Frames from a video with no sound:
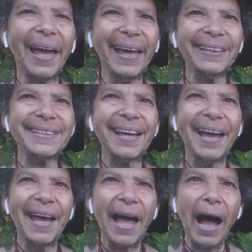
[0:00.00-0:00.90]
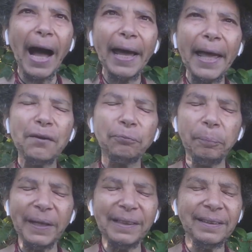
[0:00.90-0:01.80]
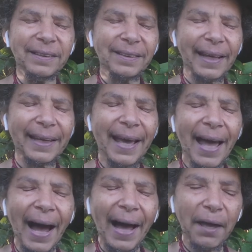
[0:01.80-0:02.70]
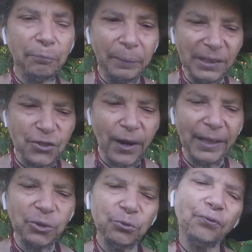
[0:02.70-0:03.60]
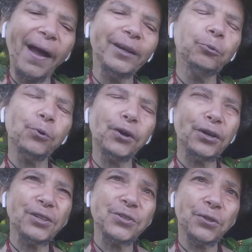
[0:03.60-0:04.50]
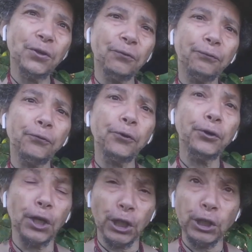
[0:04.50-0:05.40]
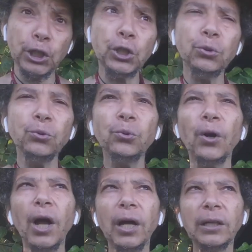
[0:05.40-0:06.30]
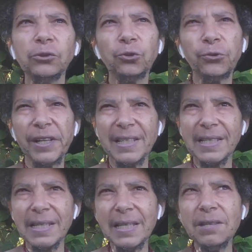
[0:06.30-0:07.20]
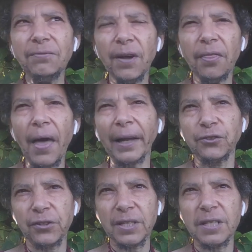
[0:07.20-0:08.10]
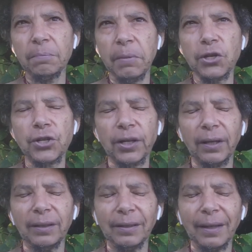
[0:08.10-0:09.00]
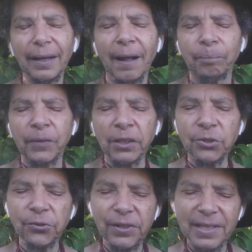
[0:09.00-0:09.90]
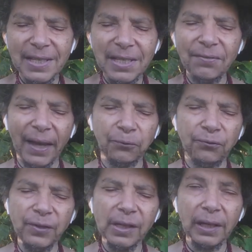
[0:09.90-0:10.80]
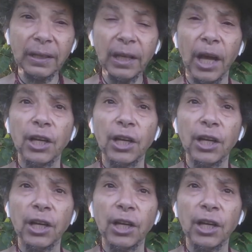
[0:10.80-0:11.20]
And I have been trying to find words for you to receive that transmission, to receive that feeling.